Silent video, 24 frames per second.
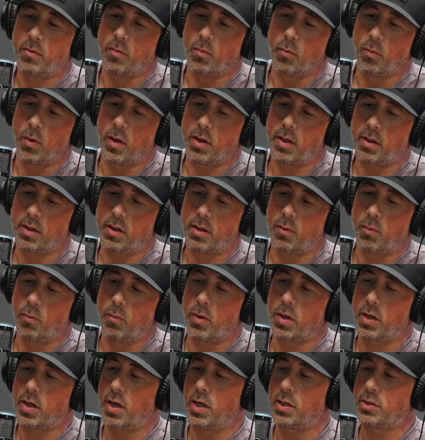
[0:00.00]

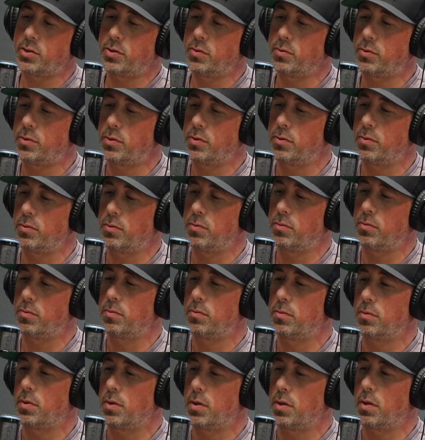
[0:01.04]
what got you
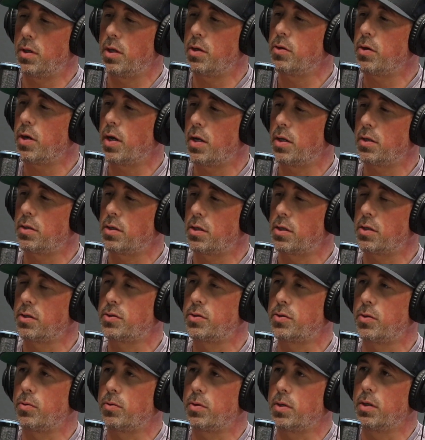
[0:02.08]
to... Then you got into
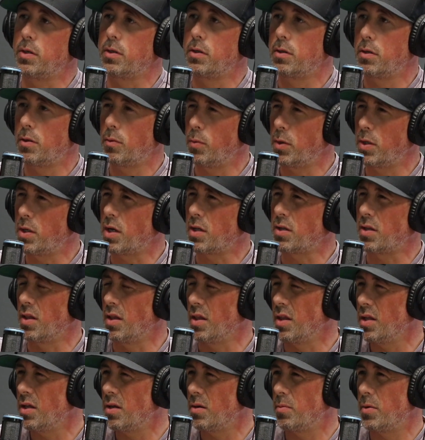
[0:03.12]
consulting. We talked a
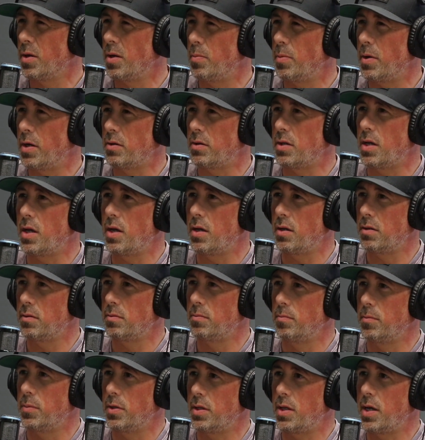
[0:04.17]
little bit about that,
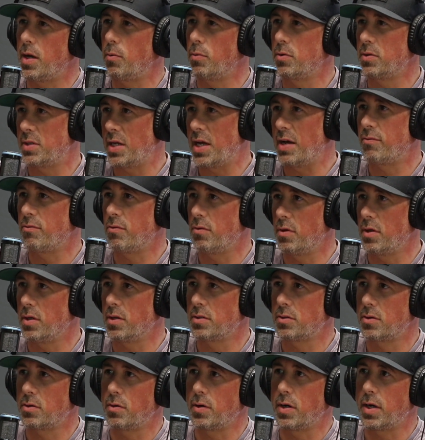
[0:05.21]
but that was after
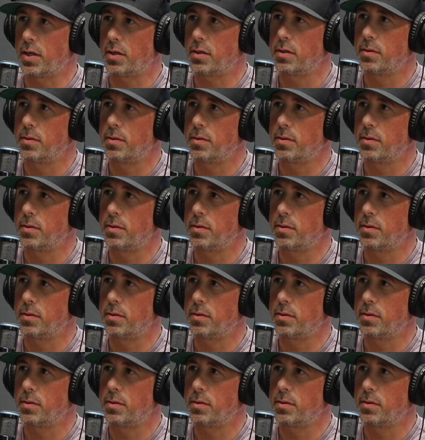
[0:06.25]
this, correct?